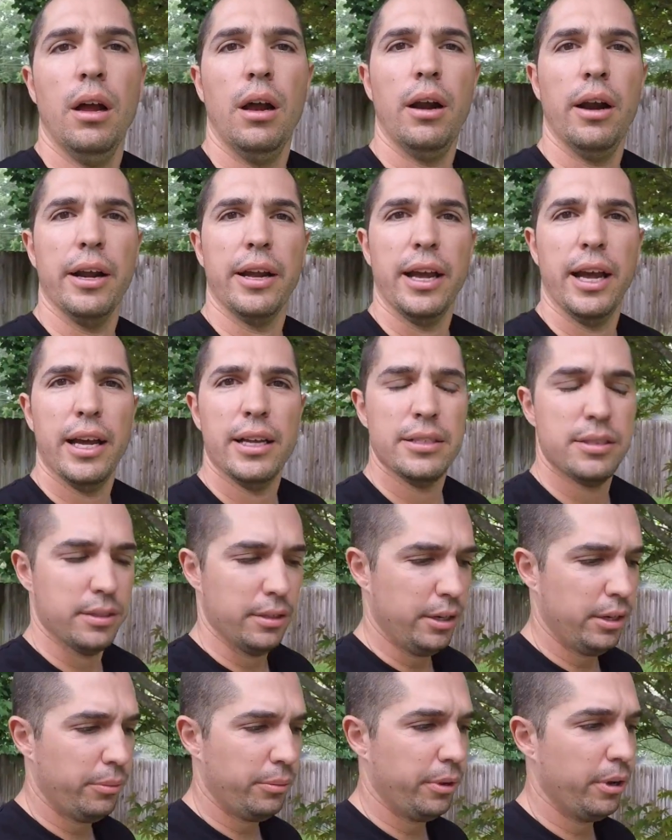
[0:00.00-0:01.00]
All right guys, so
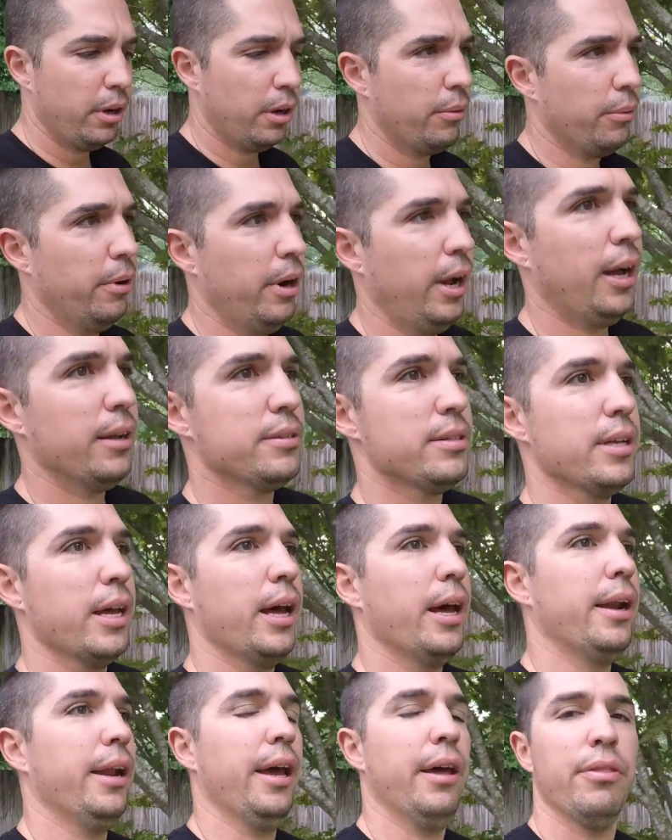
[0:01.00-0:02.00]
here we are, we're
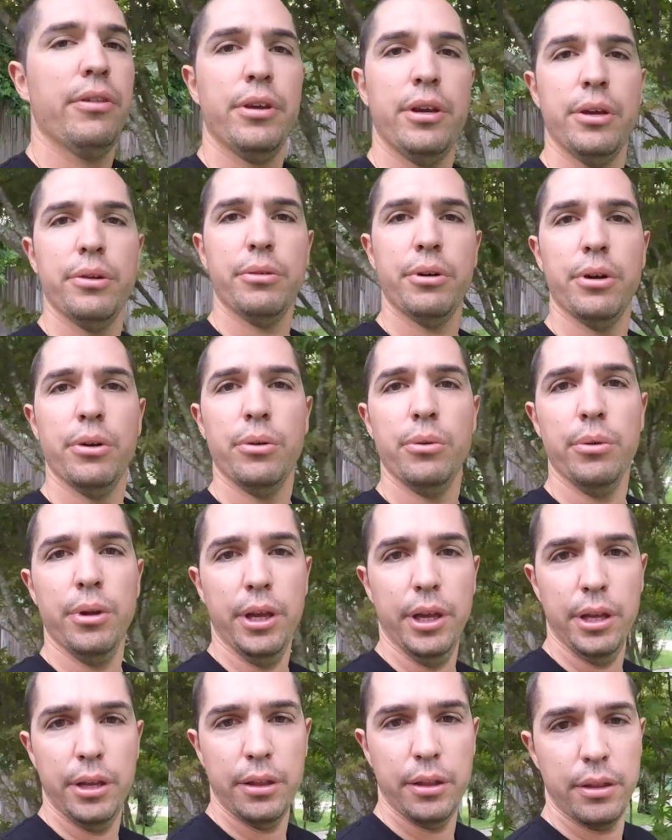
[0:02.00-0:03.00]
outside. I have the Hero
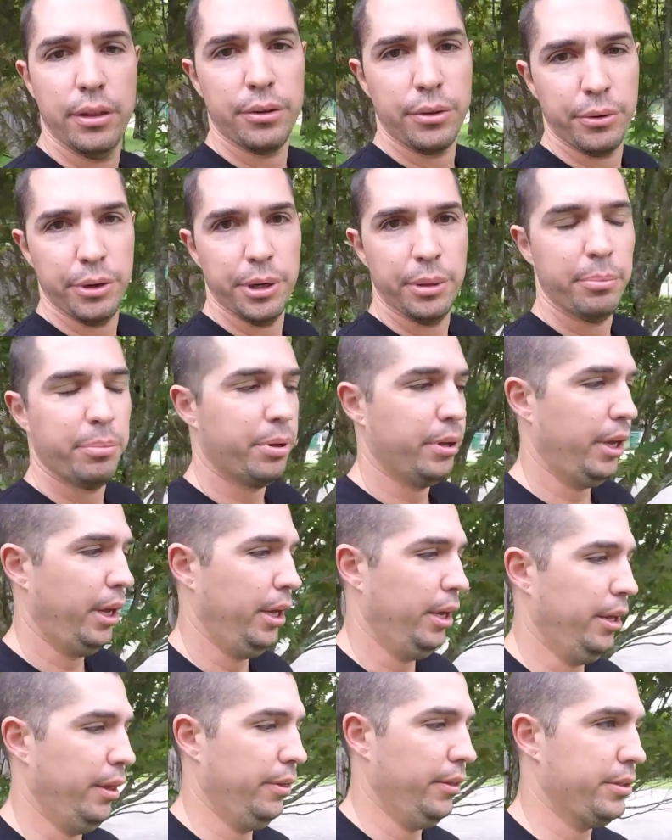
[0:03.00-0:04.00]
in the grip,
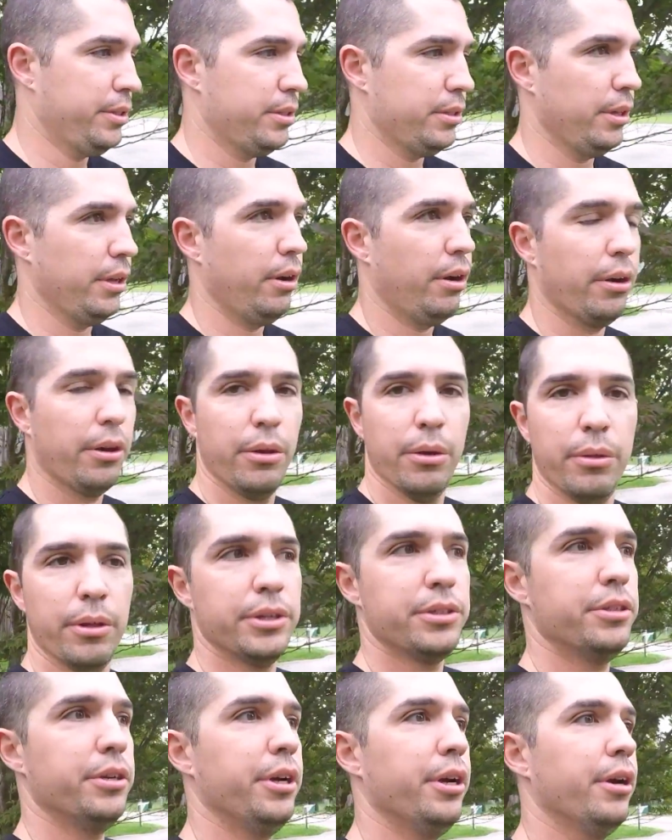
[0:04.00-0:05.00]
and this is the audio
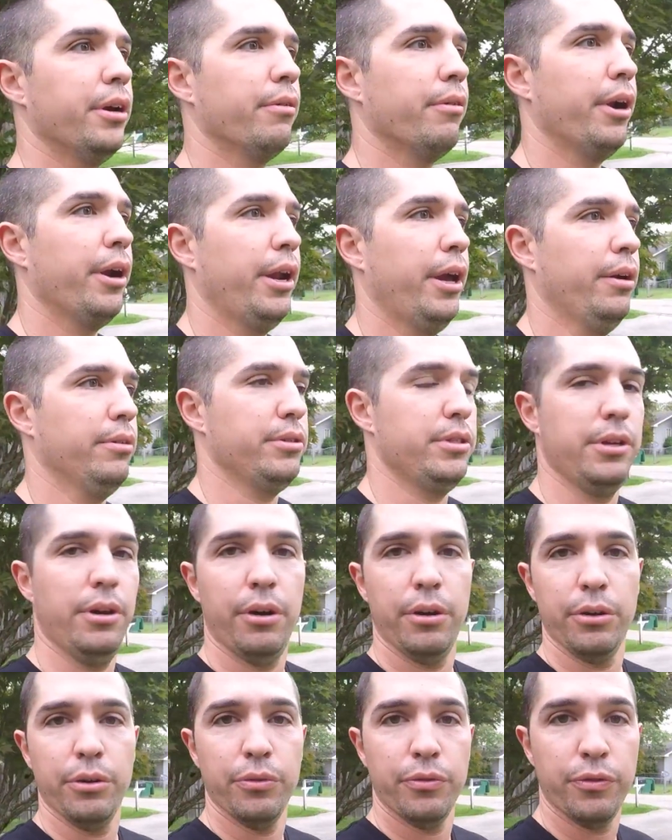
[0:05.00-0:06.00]
that you're hearing right now. It's the
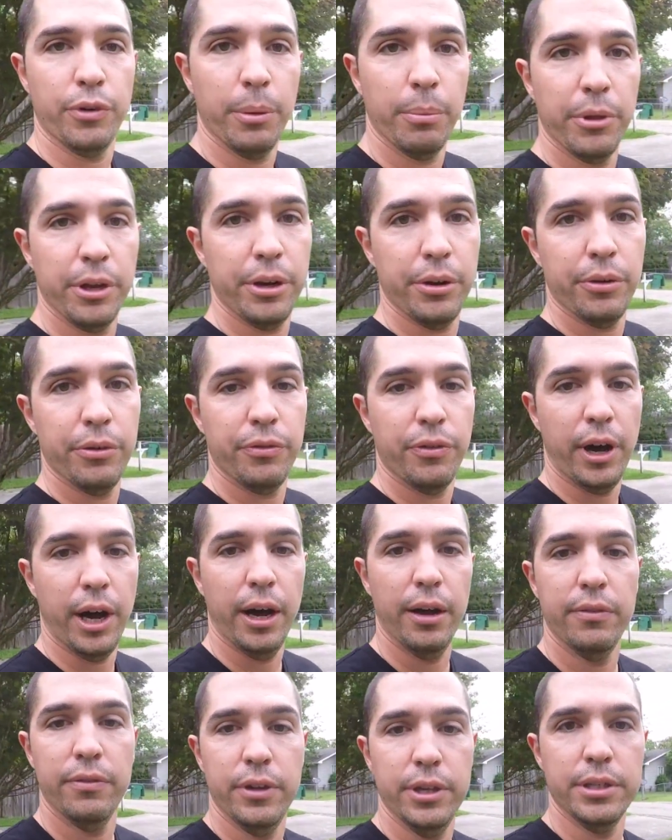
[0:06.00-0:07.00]
audio from the Hero
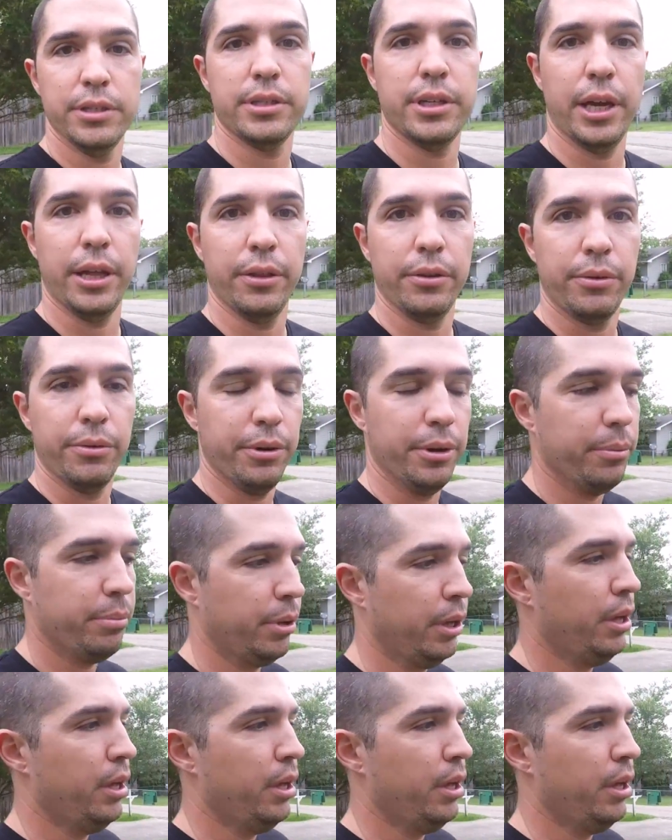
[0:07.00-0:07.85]
5 inside the grip.